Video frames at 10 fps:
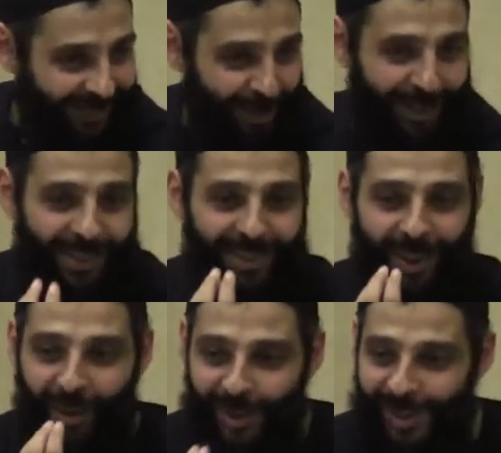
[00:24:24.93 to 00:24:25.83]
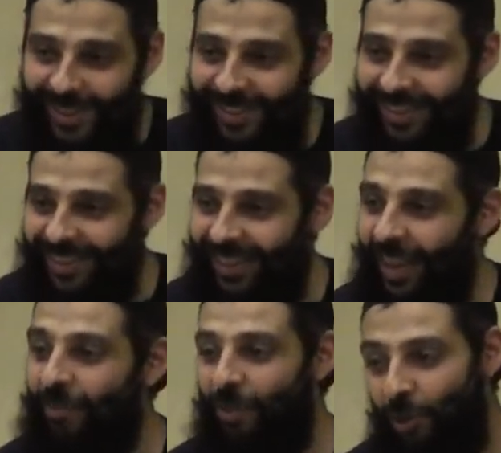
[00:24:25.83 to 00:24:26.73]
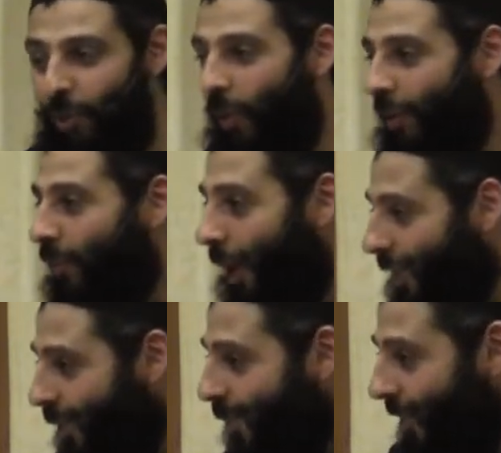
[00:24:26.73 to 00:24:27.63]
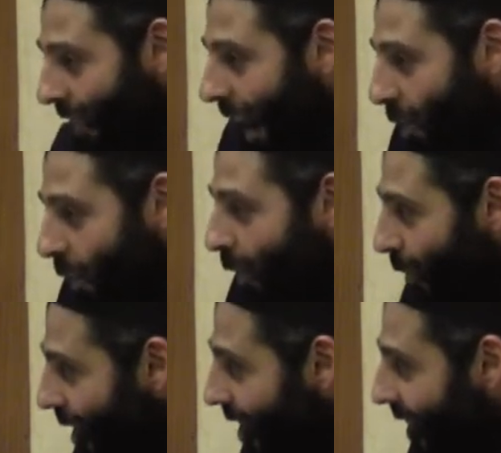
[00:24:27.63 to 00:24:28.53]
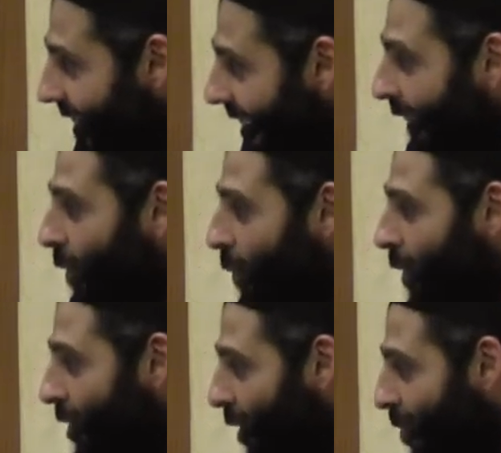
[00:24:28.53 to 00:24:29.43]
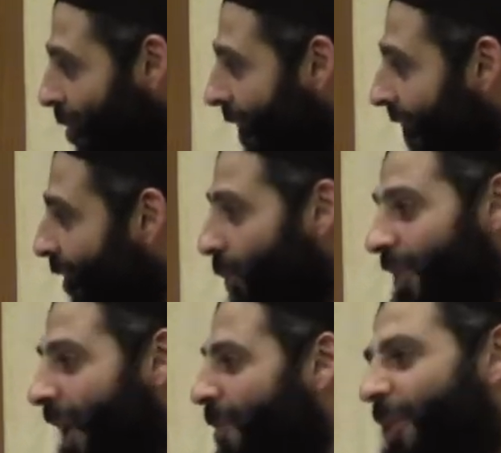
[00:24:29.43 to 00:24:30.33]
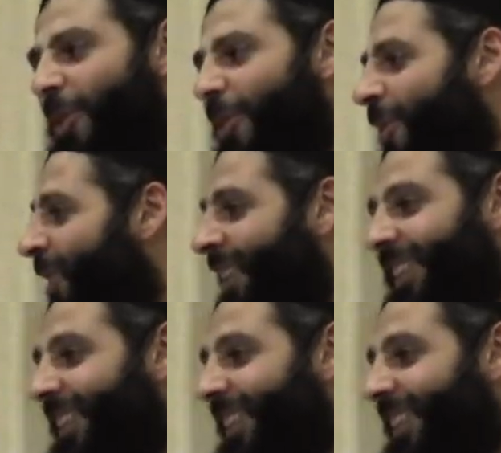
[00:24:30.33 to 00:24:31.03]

But honestly, if you want biceps, if I want muscles, I go to the gym, don't tell me, oh,